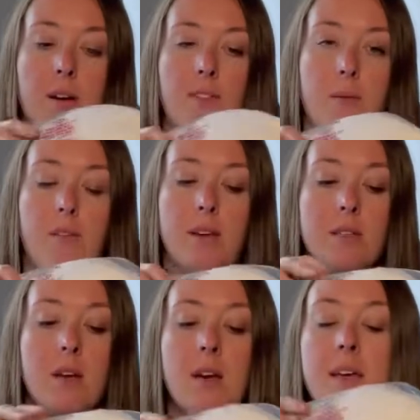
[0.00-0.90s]
front of my face.
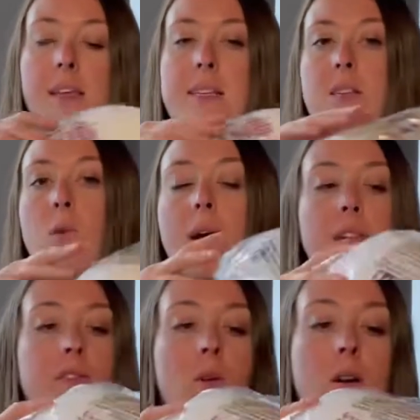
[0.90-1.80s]
This is a
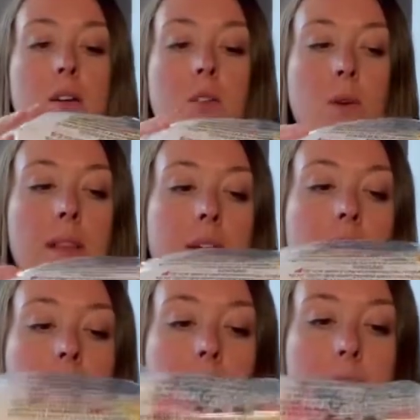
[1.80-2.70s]
weight 4, so a little
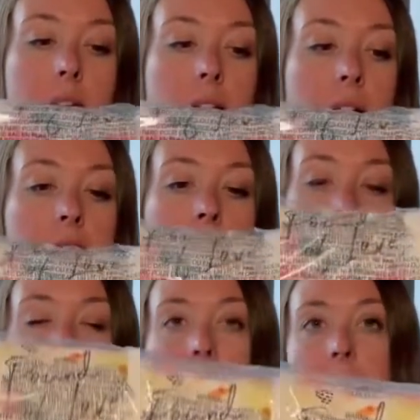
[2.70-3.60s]
thicker.
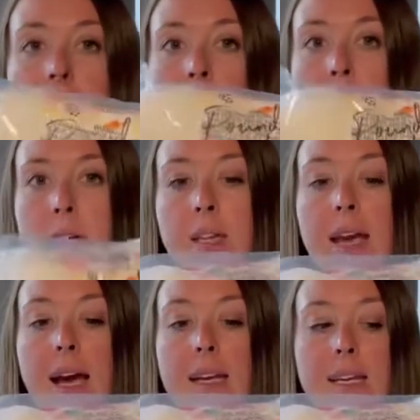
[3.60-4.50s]
but really
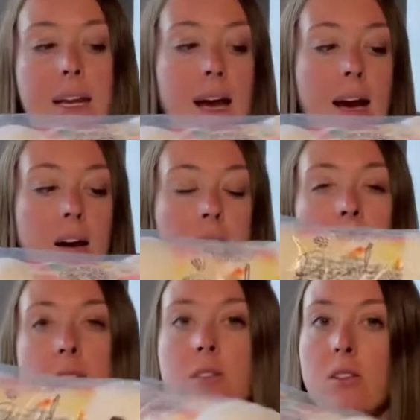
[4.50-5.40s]
handy to have. I
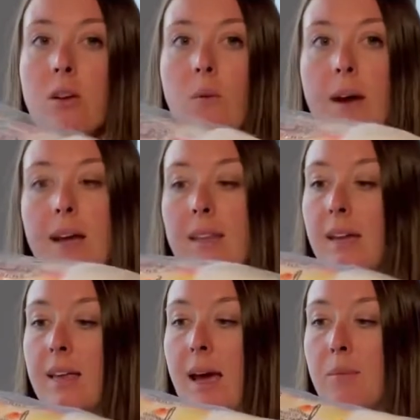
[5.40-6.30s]
use a lot of white in
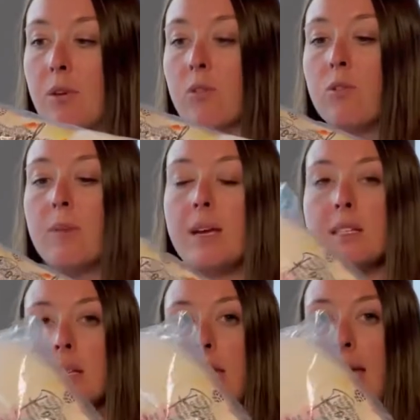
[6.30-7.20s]
like amigurumi
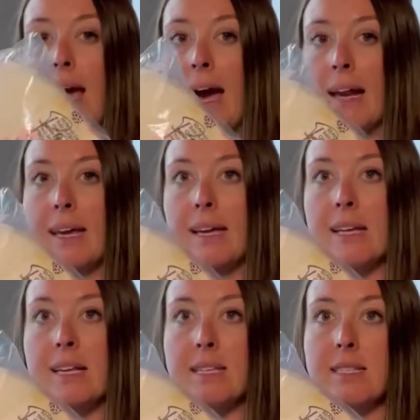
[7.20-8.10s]
to like add it
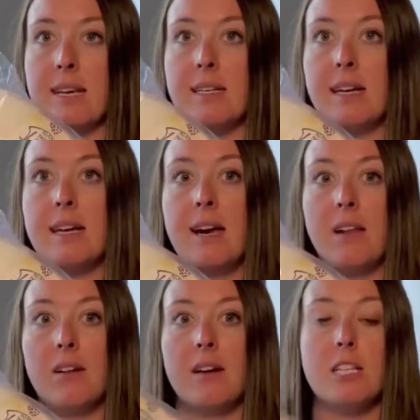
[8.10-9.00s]
as a secondary
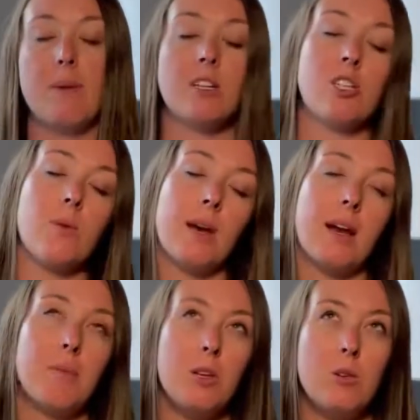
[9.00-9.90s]
color, especially when
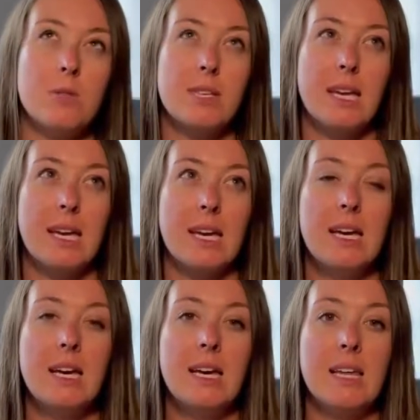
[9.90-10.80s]
I'm using
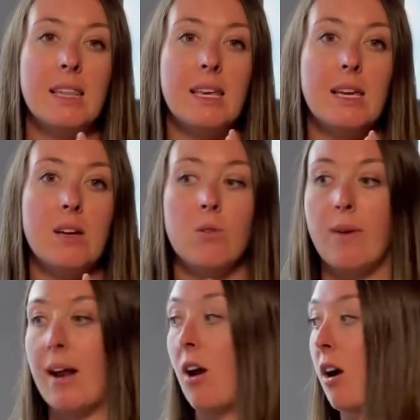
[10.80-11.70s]
the
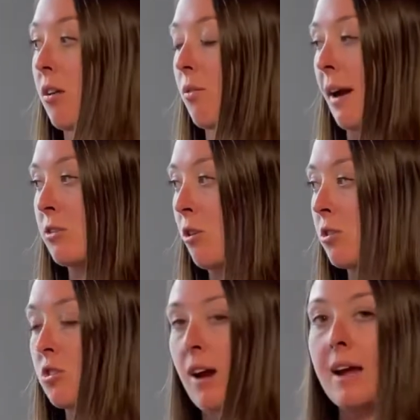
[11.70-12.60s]
Red Heart Retro
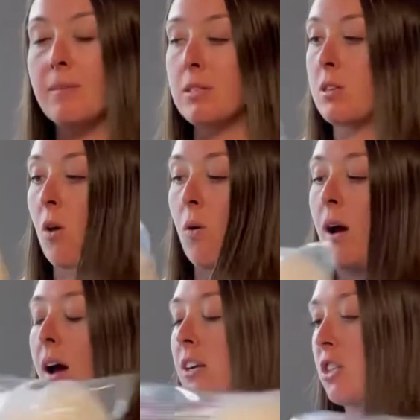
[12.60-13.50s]
stripes. So
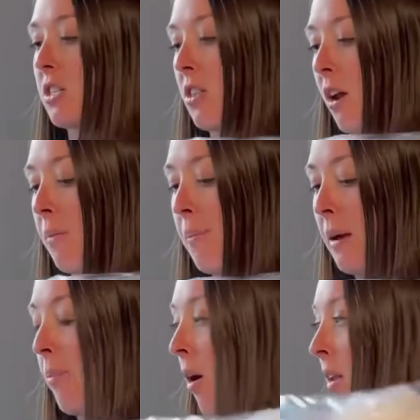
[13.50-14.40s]
just thought a big ball